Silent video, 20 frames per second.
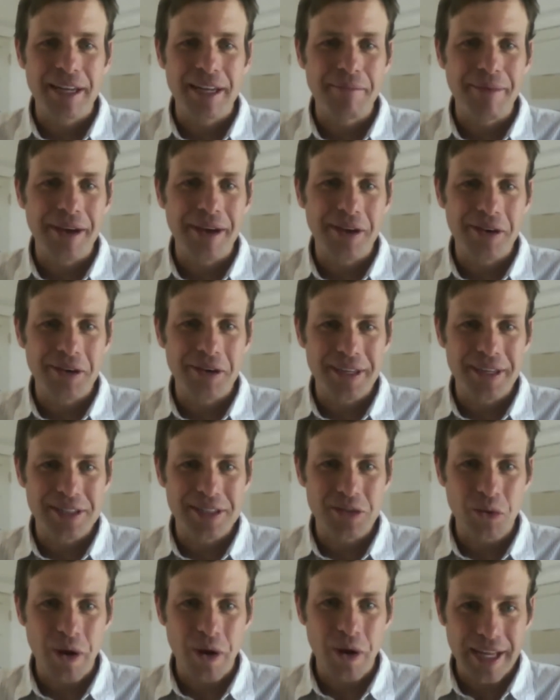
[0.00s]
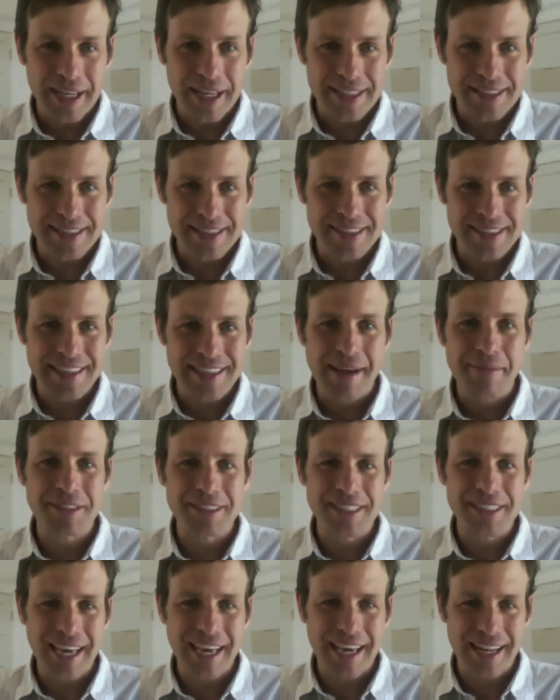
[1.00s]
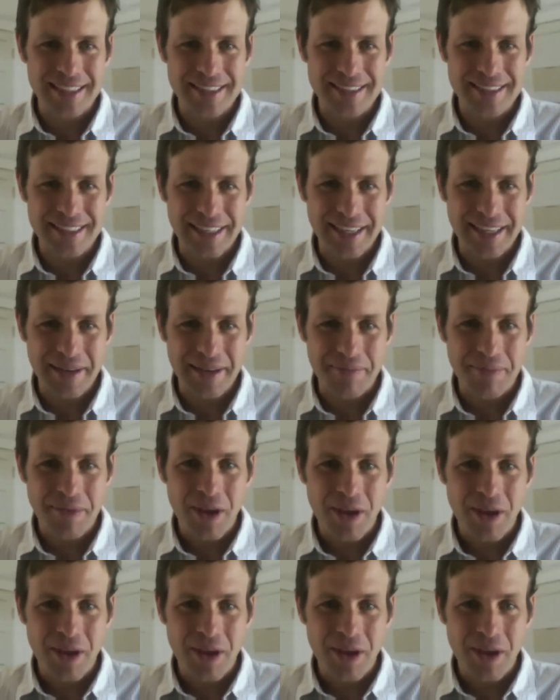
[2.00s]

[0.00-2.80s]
in my early 20s simultaneously.